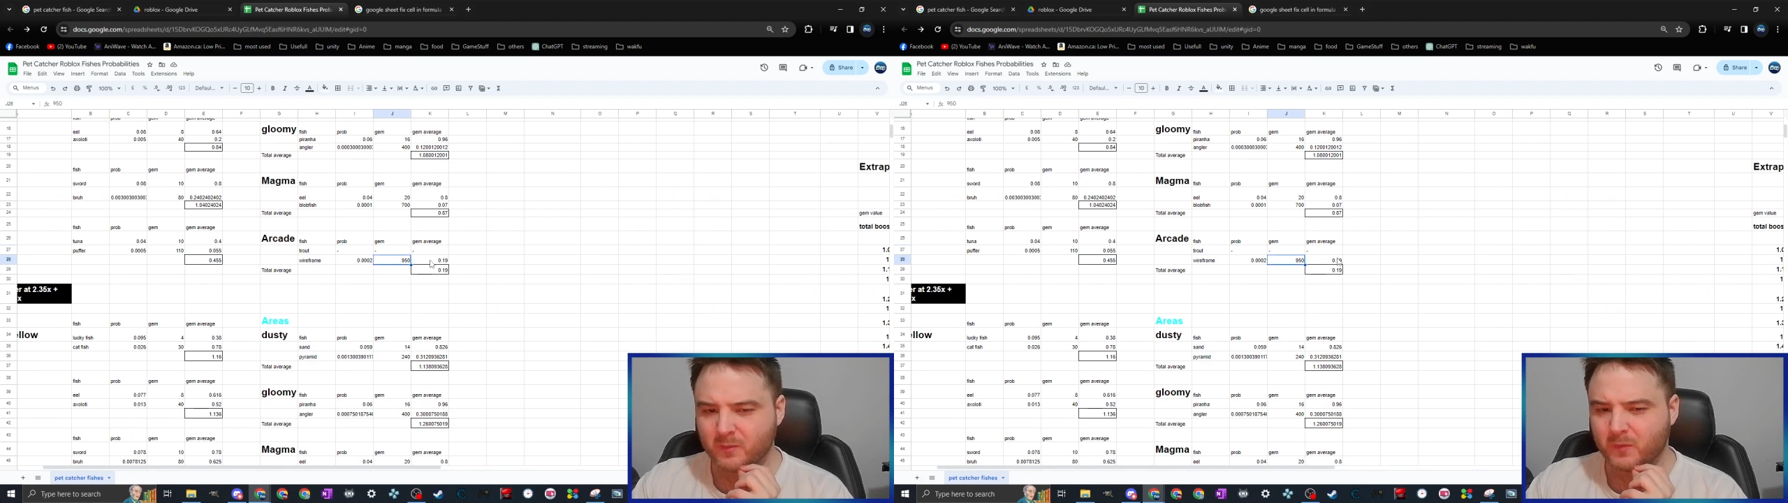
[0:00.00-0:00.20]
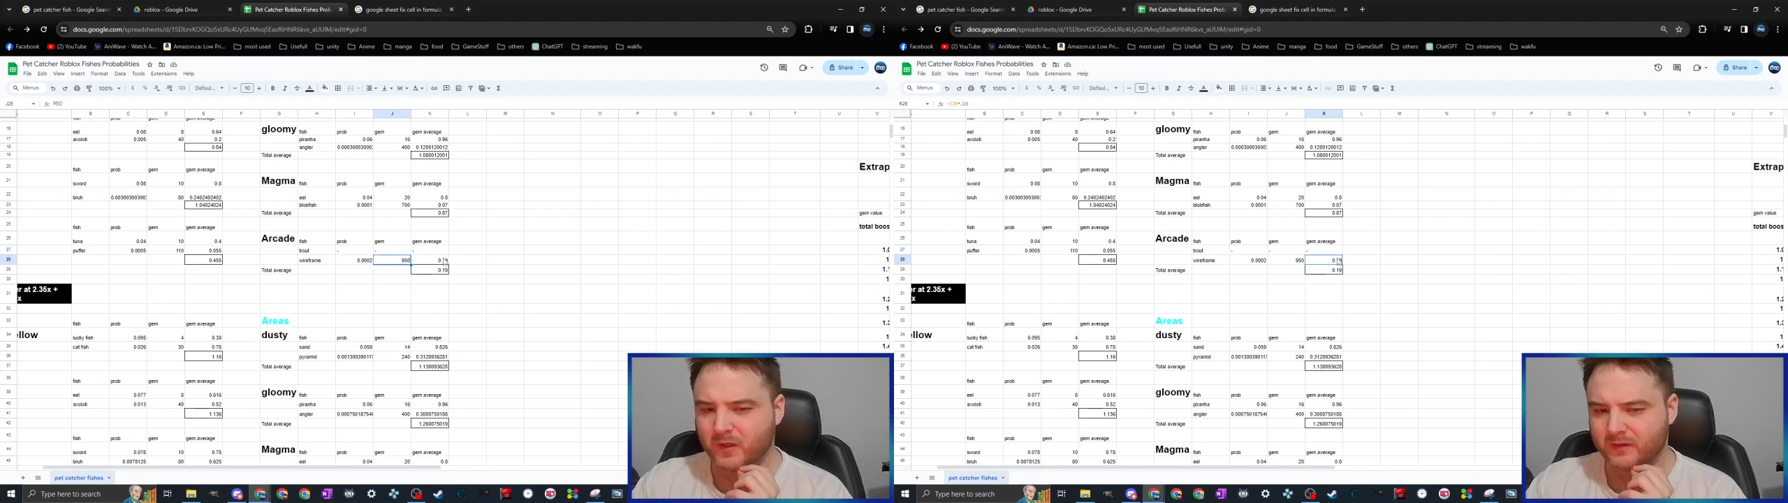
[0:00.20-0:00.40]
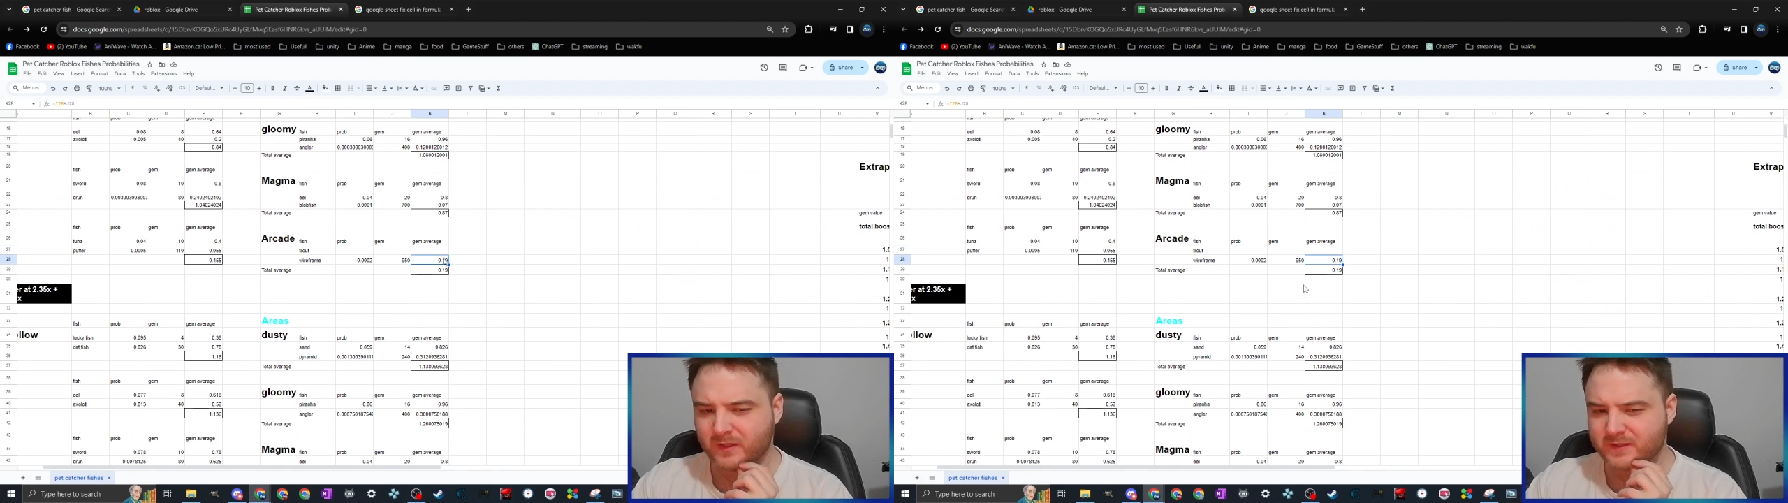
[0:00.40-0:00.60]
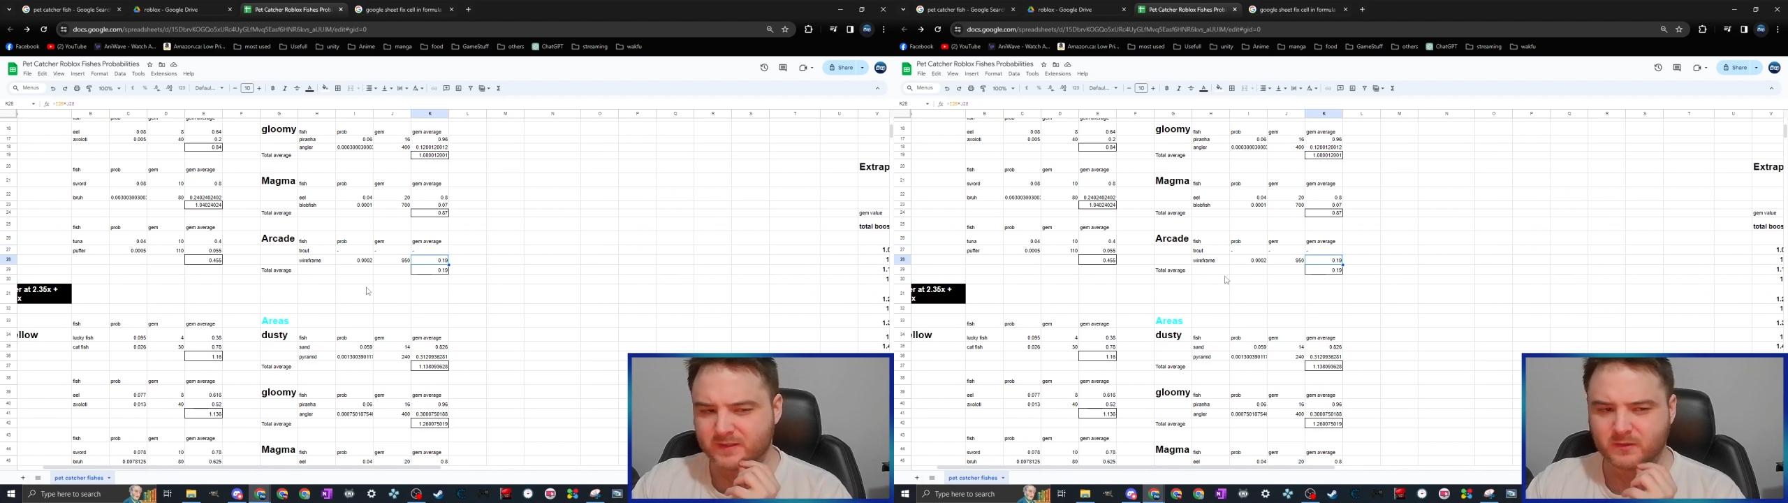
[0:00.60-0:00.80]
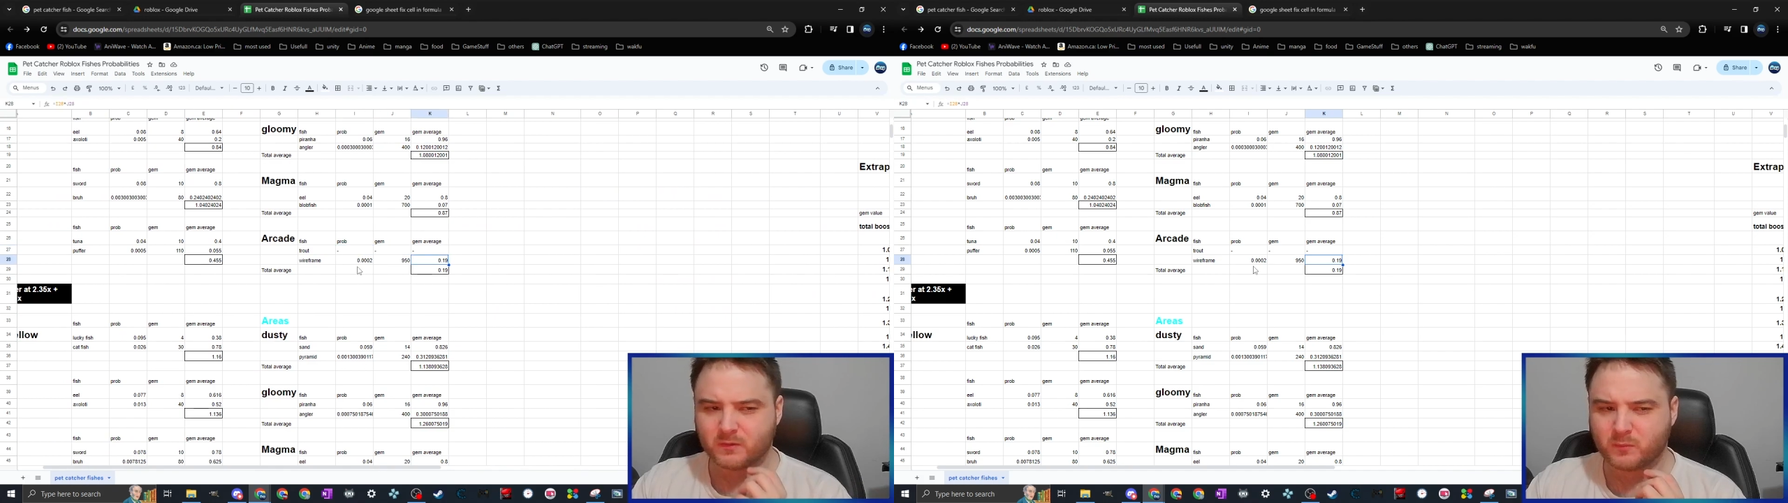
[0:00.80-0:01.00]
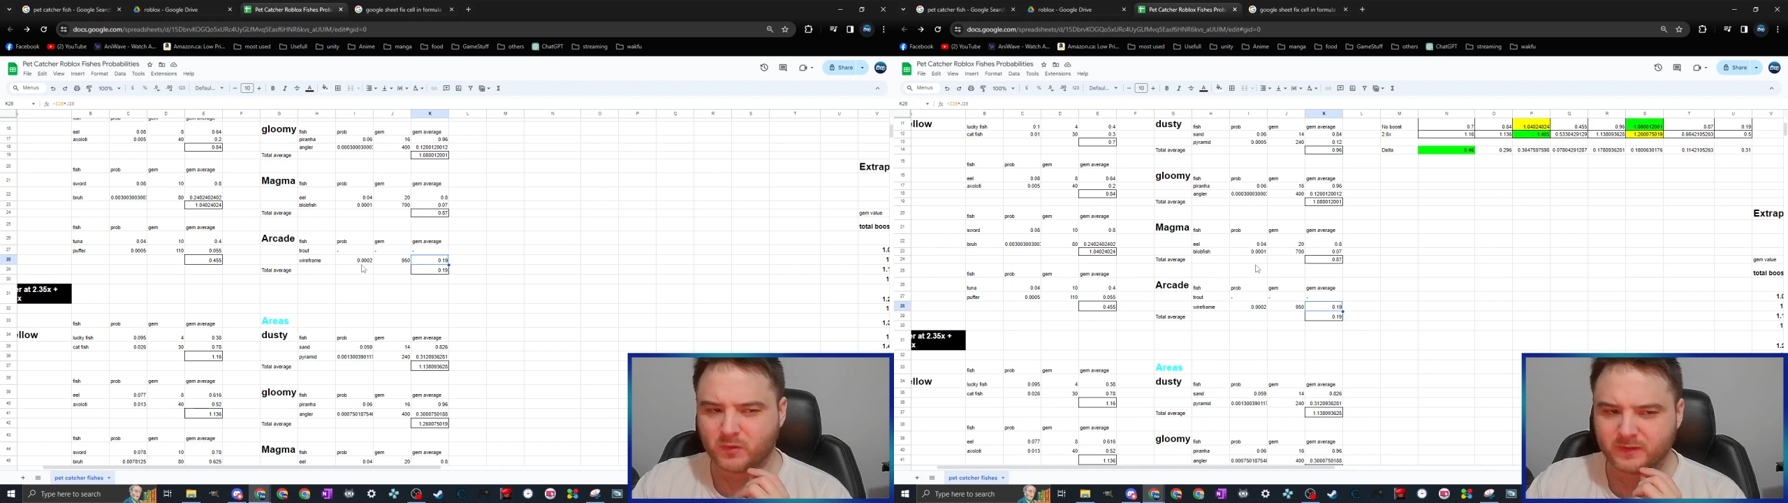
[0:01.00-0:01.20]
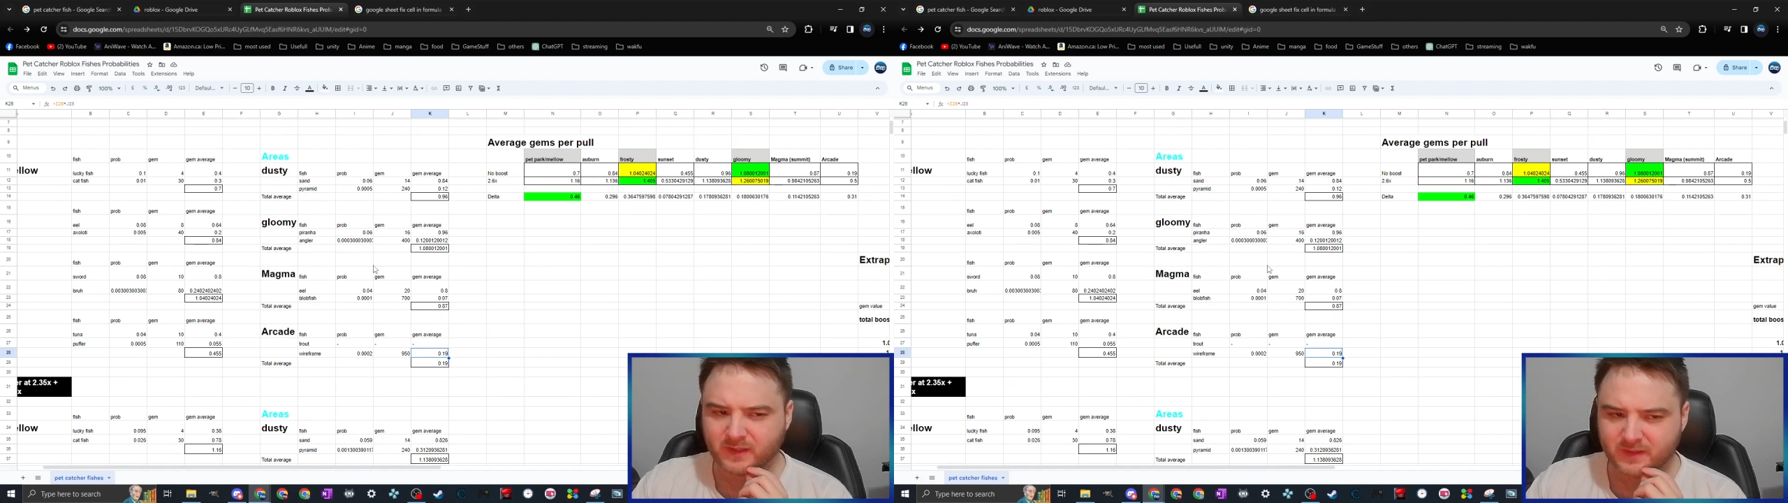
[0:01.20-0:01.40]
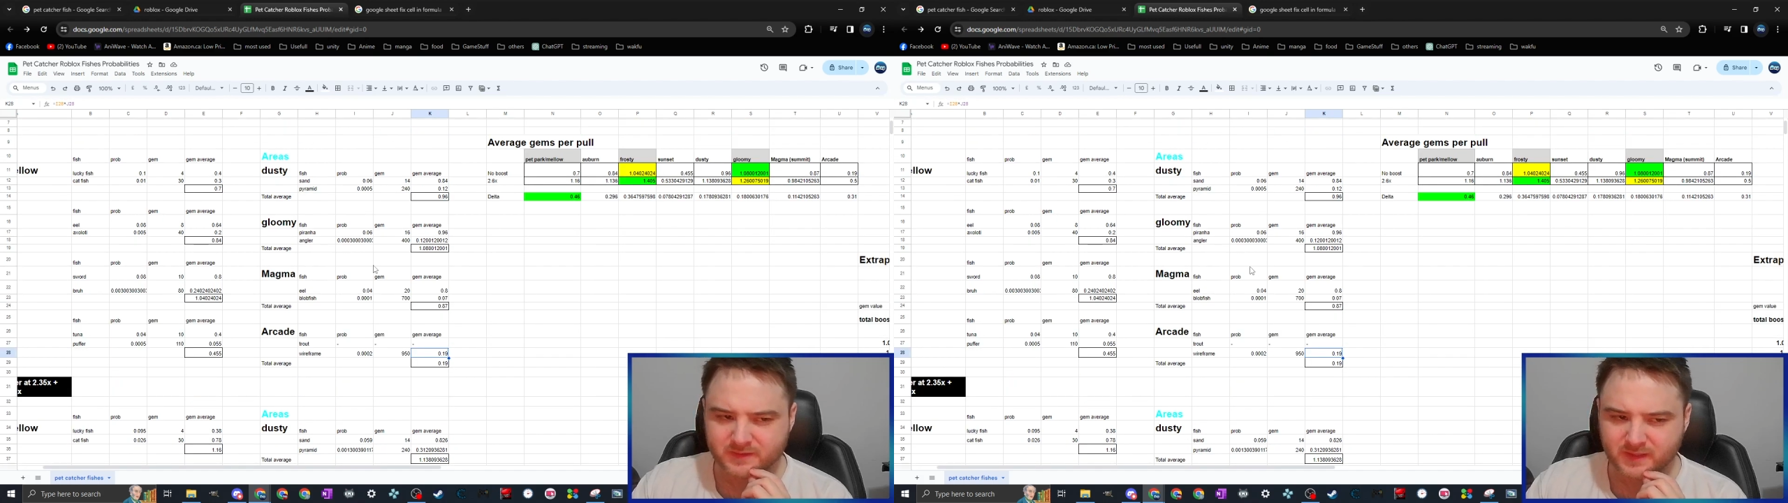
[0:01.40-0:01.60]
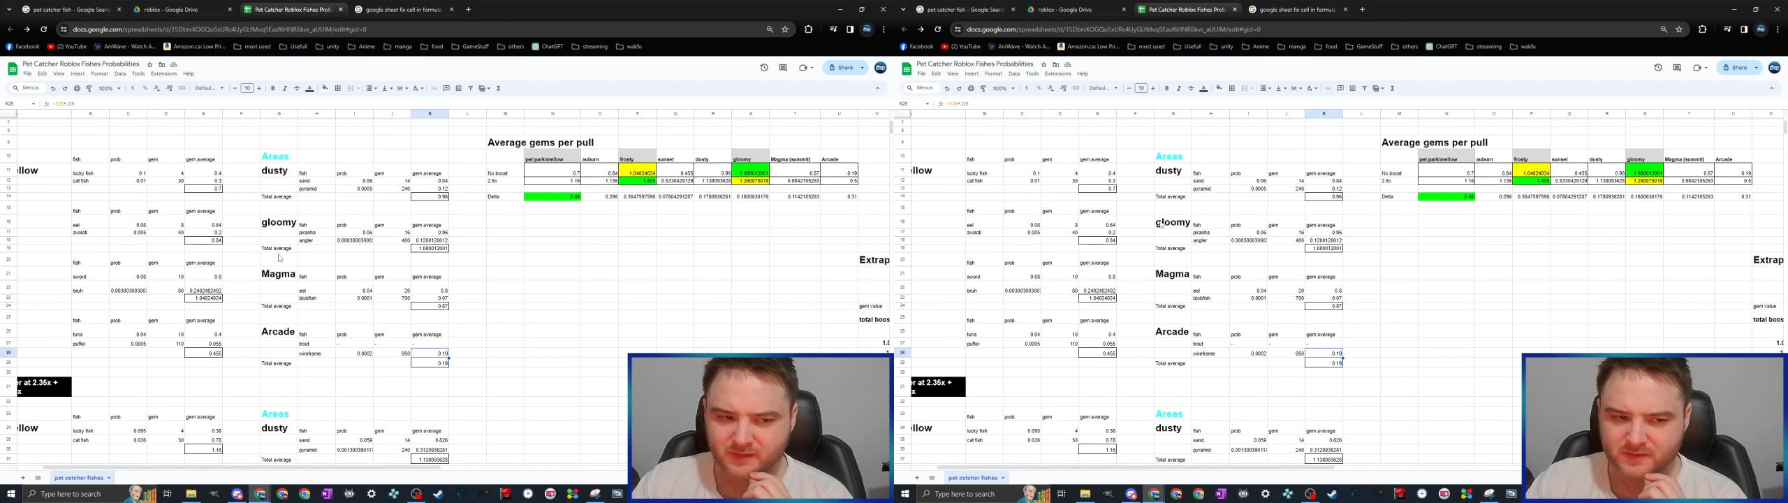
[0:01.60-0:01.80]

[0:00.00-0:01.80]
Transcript: but it's 0.19,